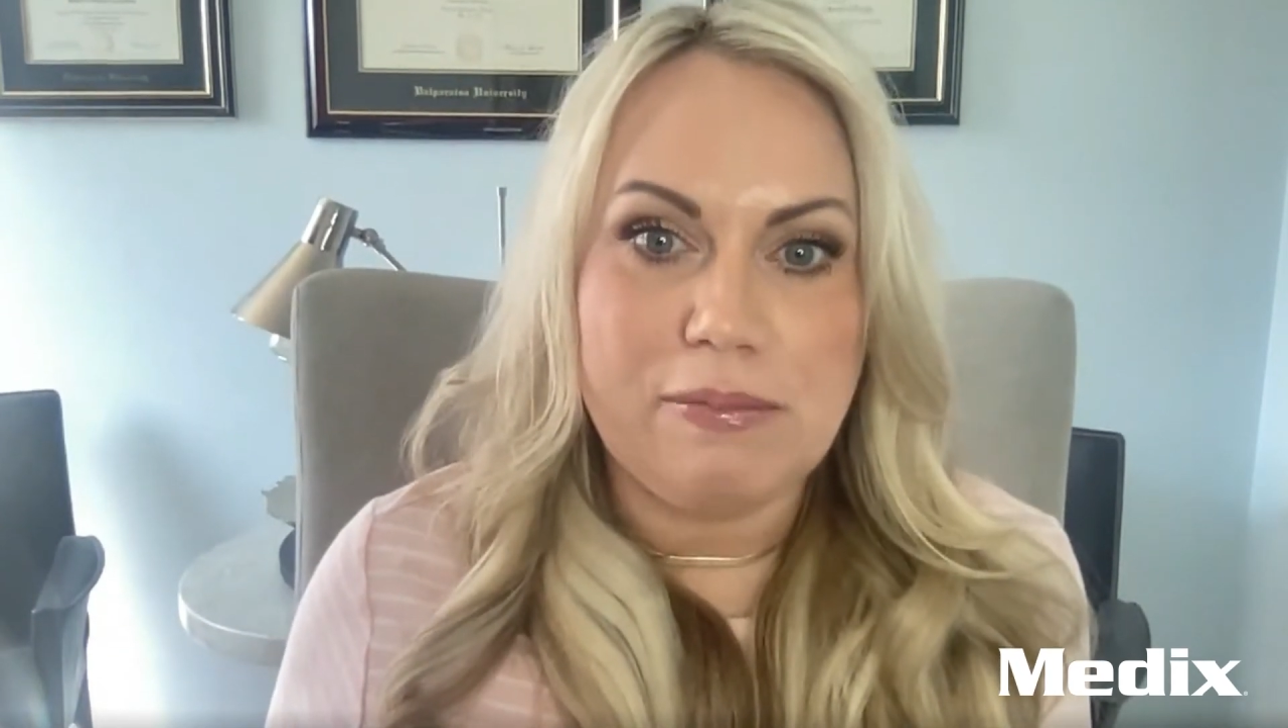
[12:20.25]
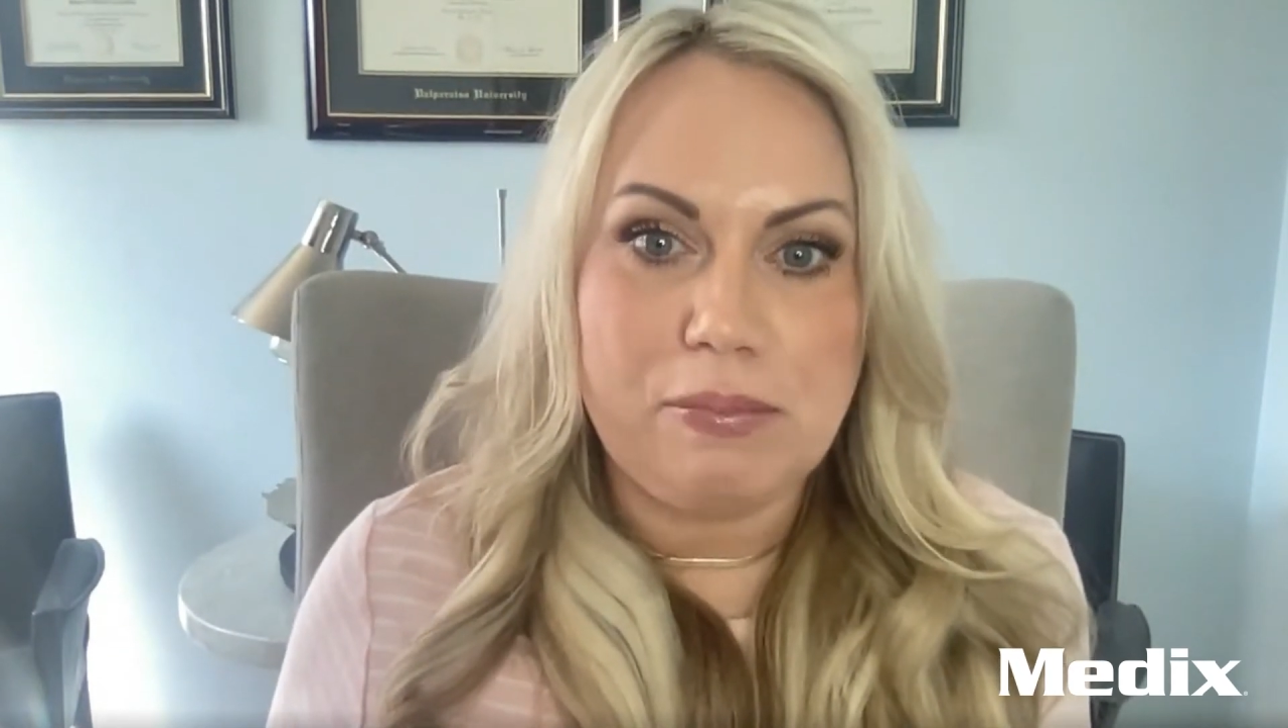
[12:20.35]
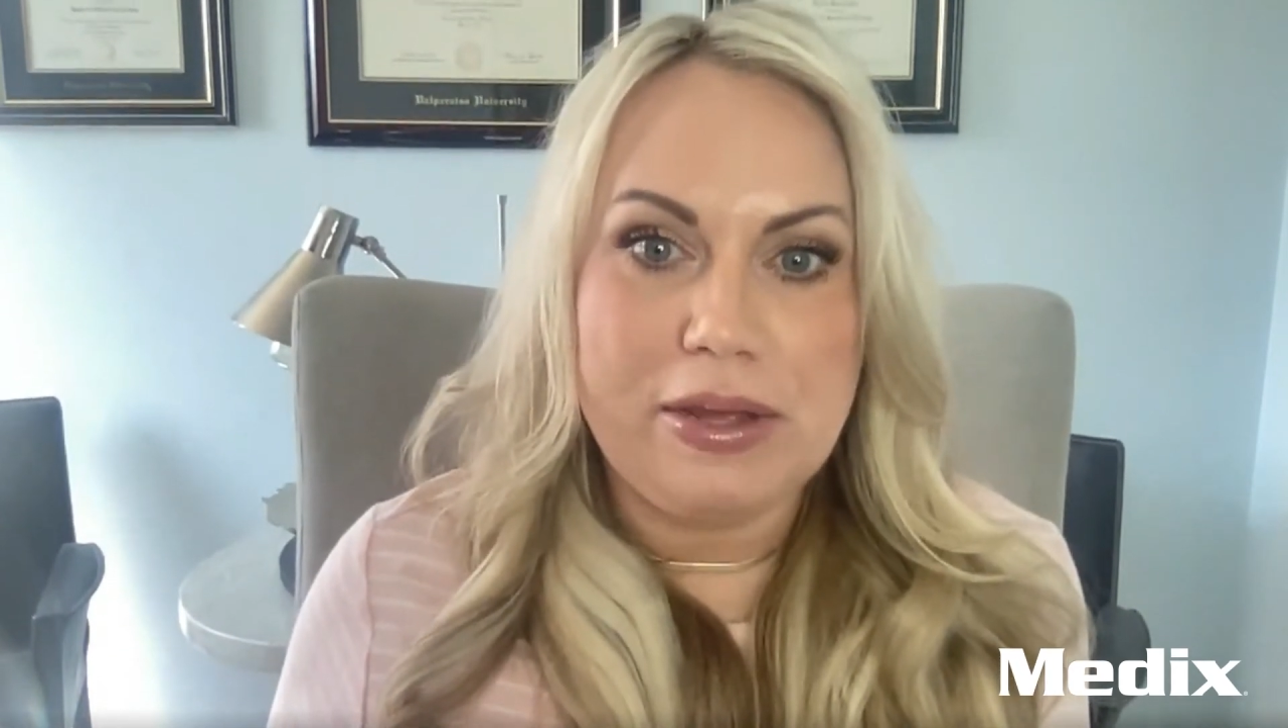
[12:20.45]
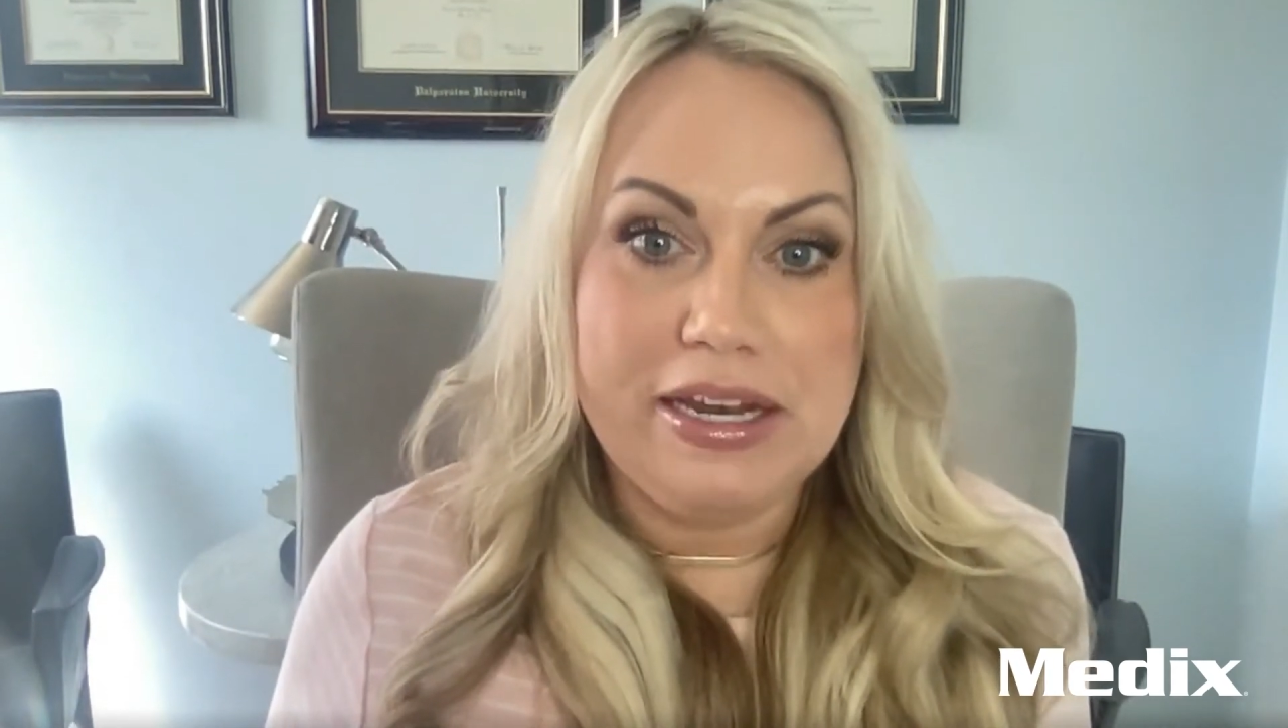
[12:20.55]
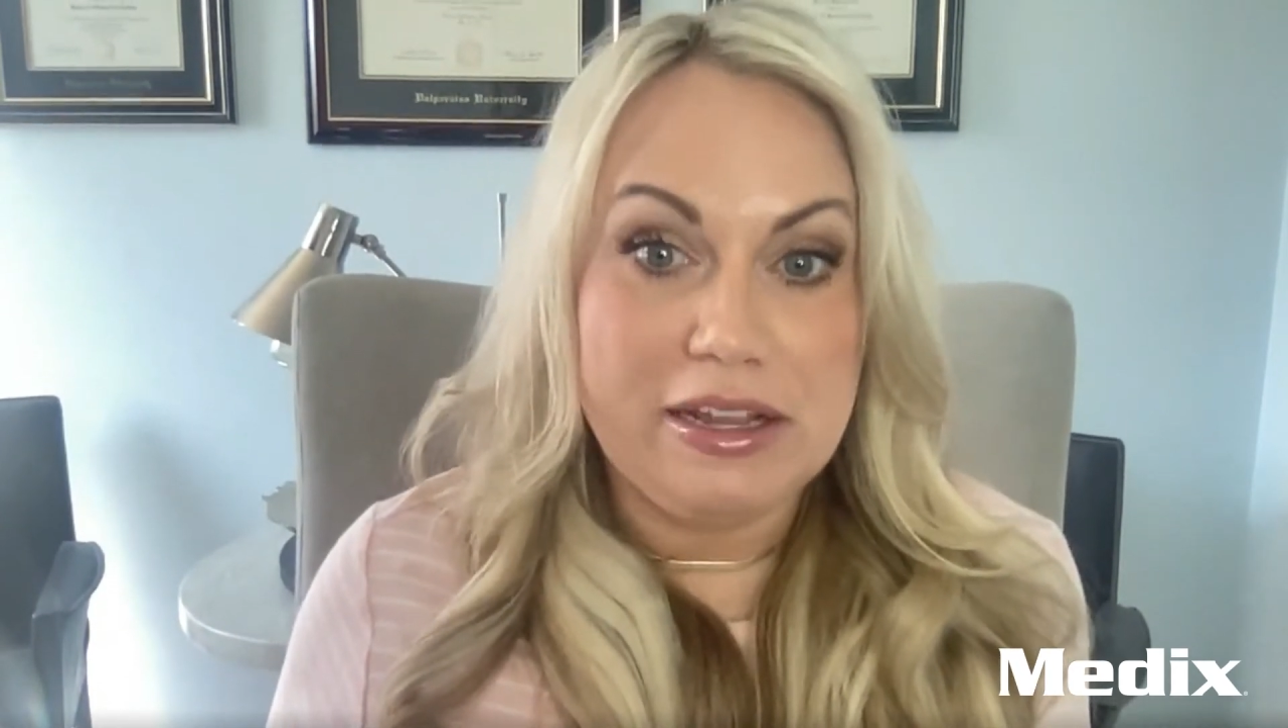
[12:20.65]

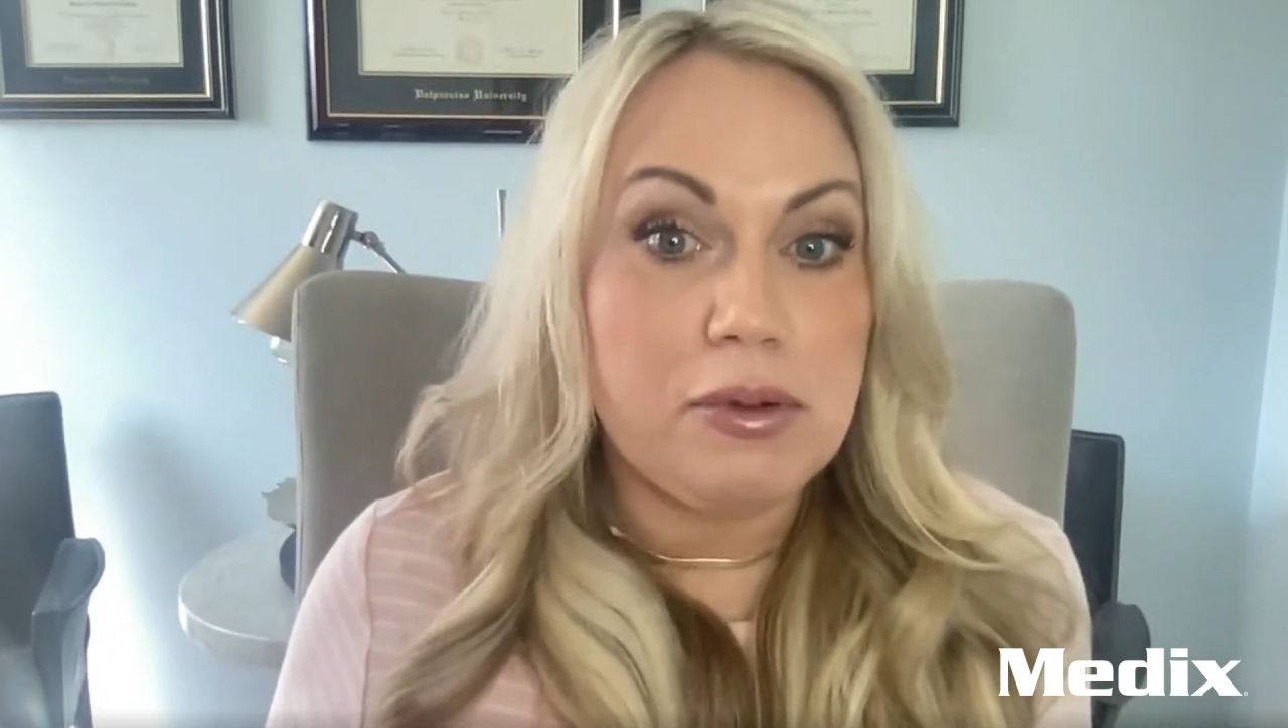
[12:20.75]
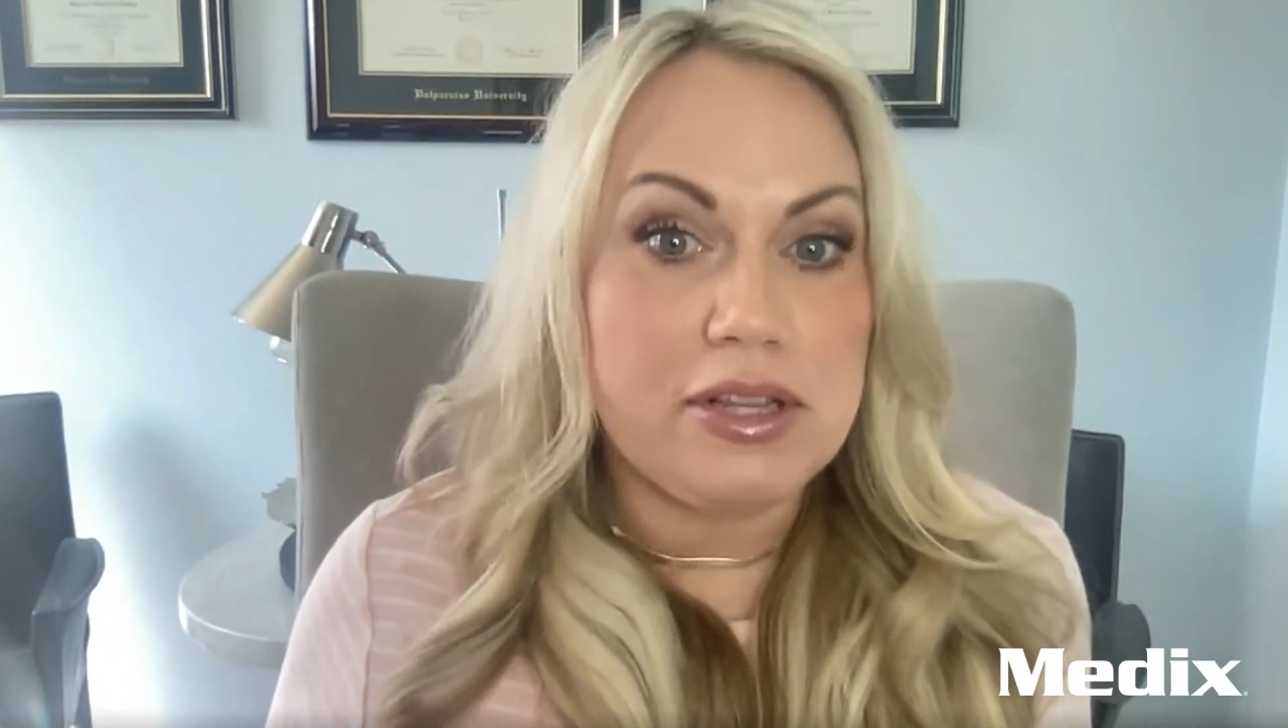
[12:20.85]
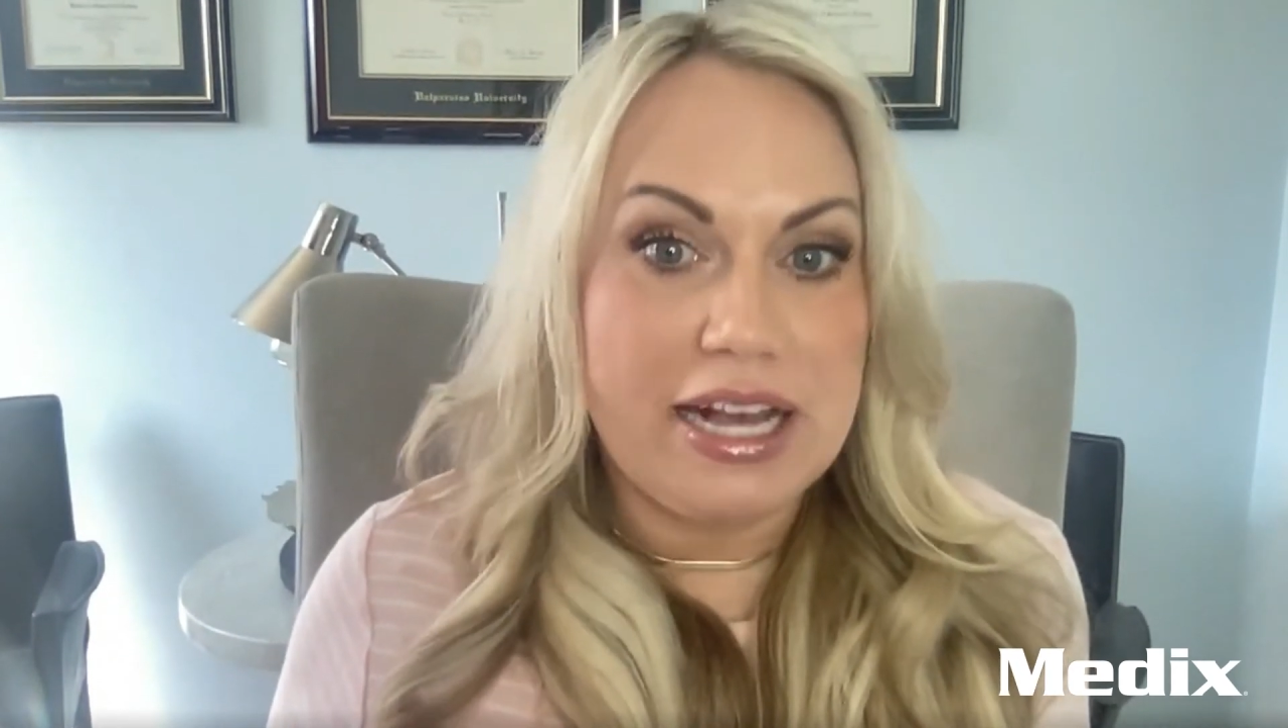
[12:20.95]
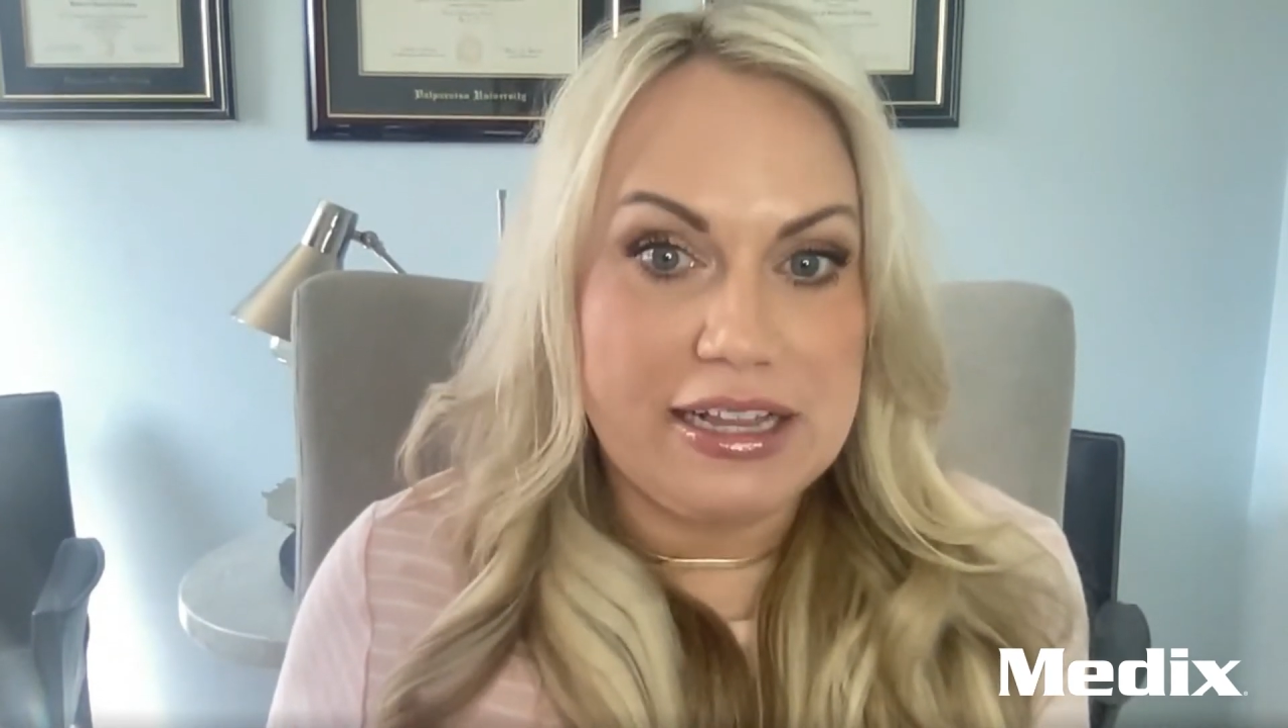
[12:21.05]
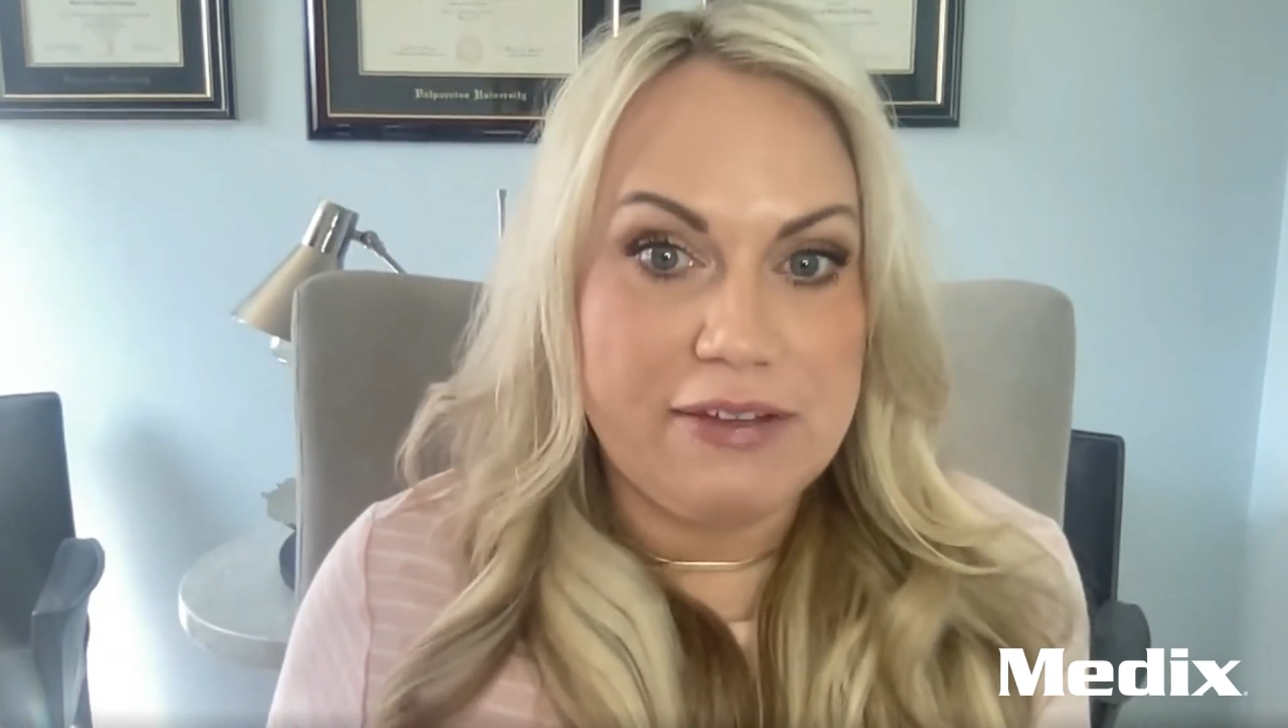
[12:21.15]
is
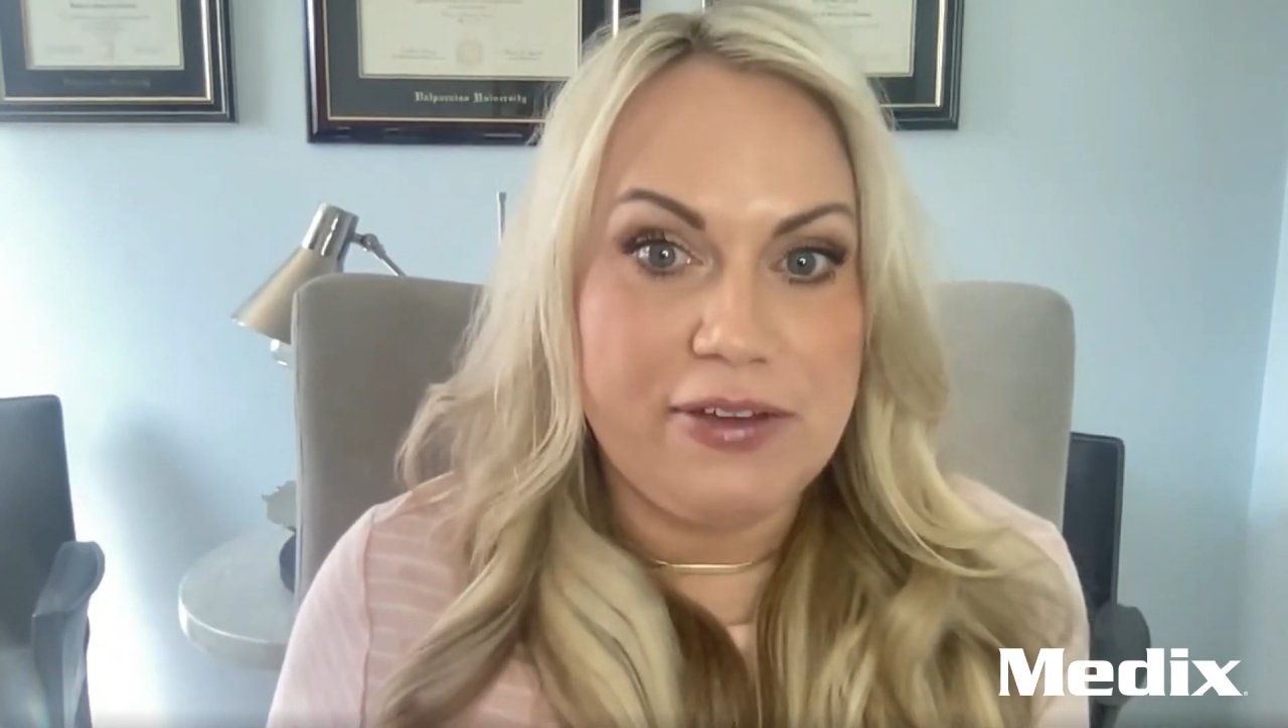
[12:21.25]
protective